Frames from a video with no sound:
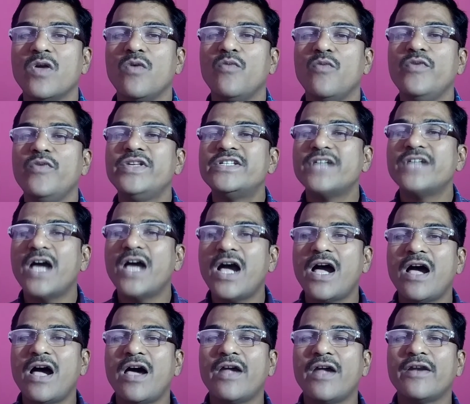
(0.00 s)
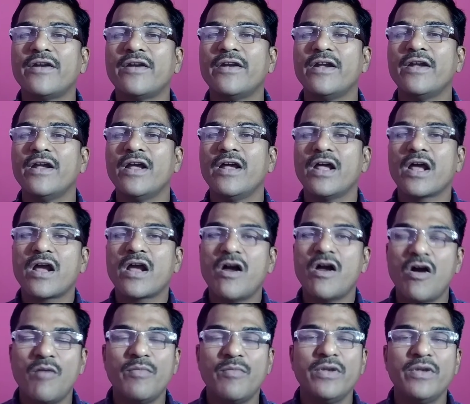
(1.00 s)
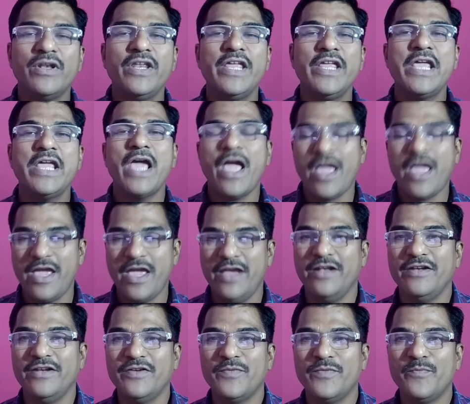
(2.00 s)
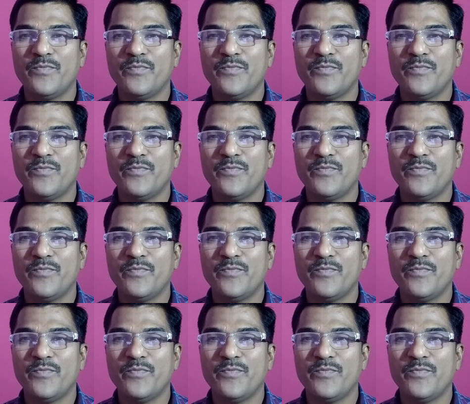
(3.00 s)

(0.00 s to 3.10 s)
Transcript: which are commonly held.